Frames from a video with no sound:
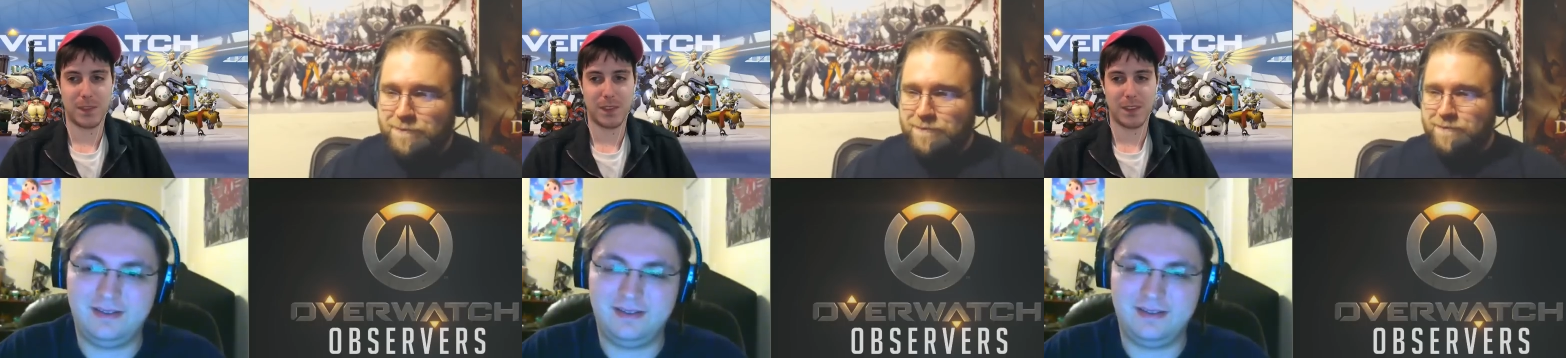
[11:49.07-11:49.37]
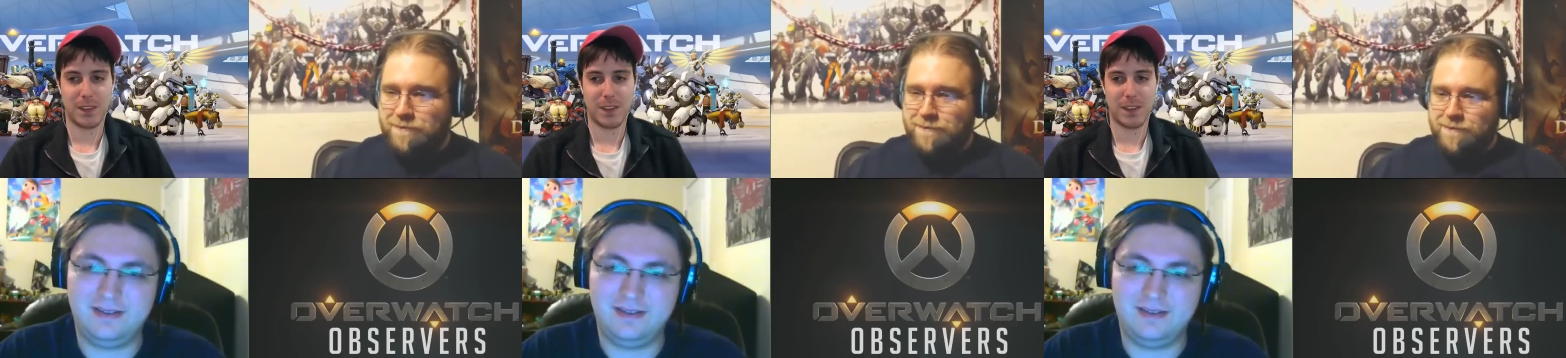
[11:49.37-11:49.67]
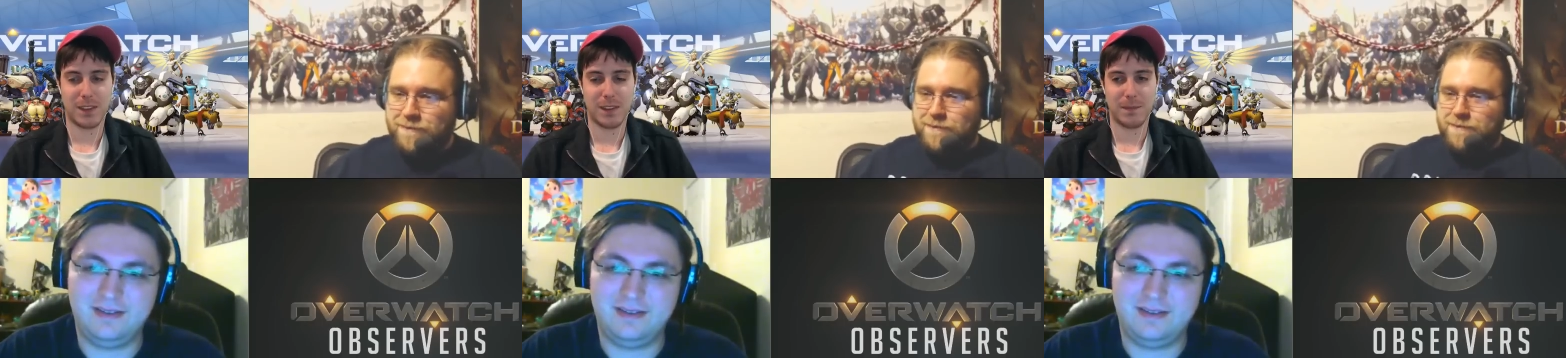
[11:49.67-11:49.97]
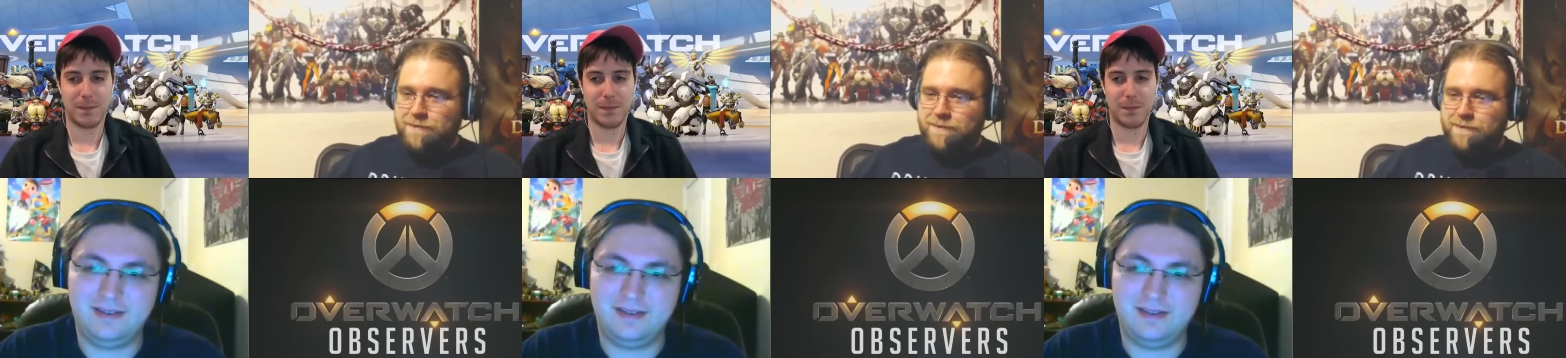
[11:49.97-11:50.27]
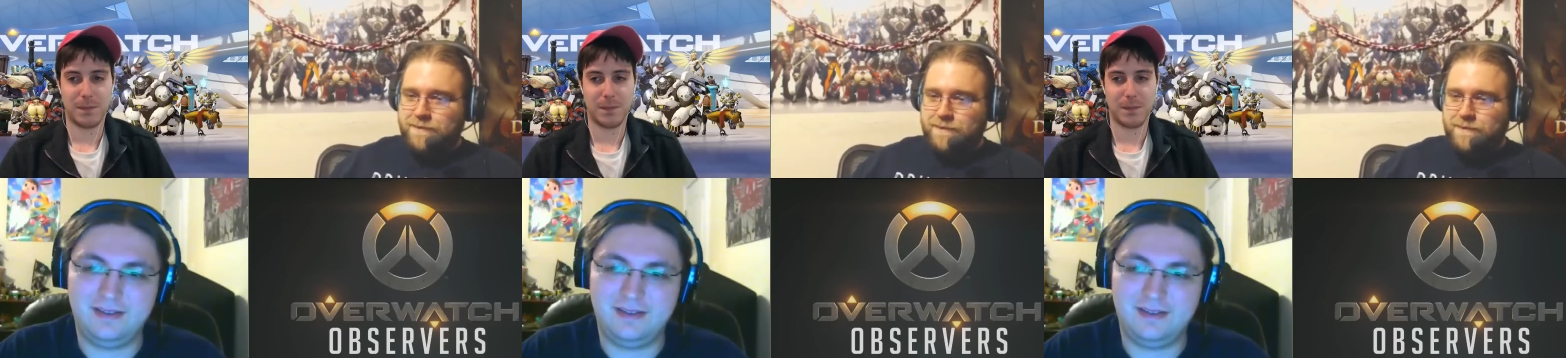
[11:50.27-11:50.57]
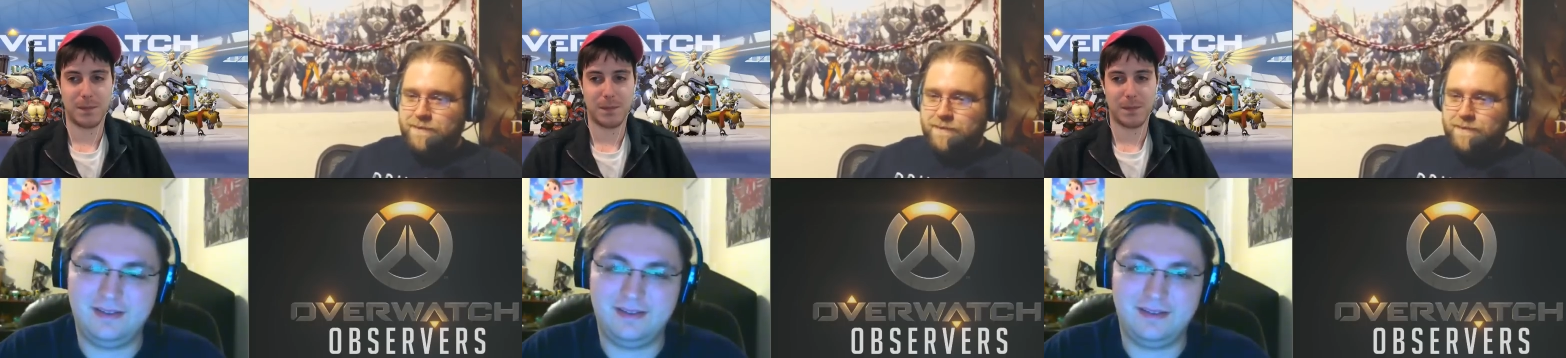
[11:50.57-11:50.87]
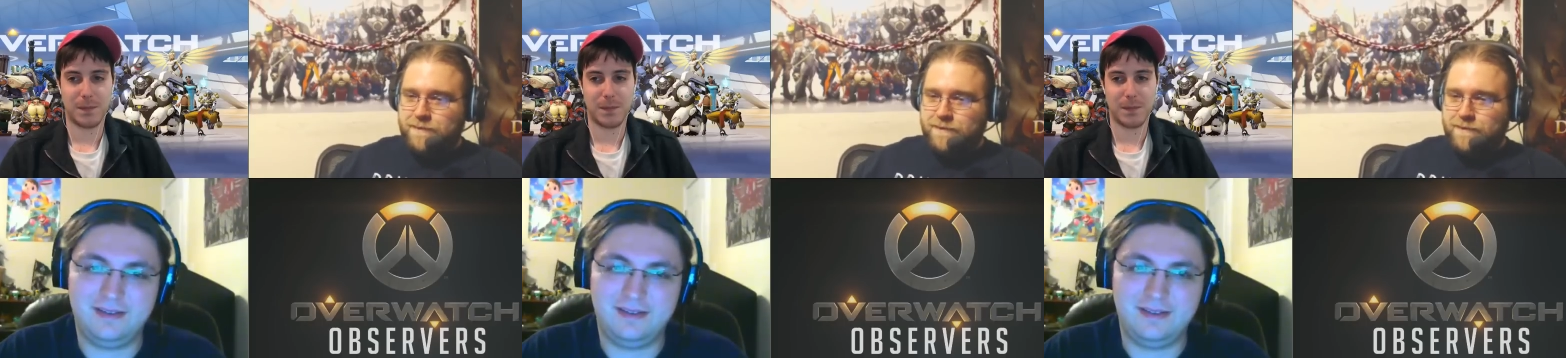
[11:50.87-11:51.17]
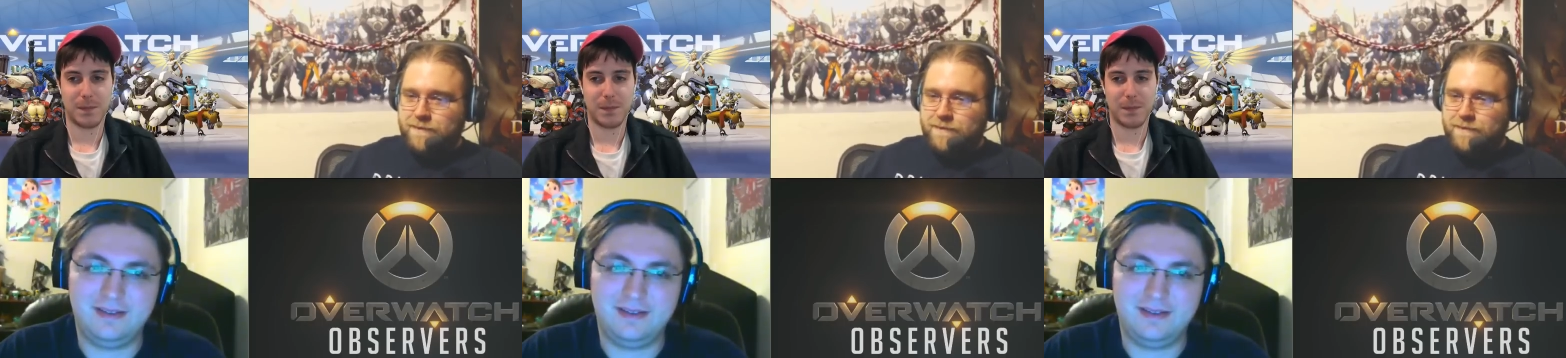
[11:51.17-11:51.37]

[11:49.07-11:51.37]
(silence)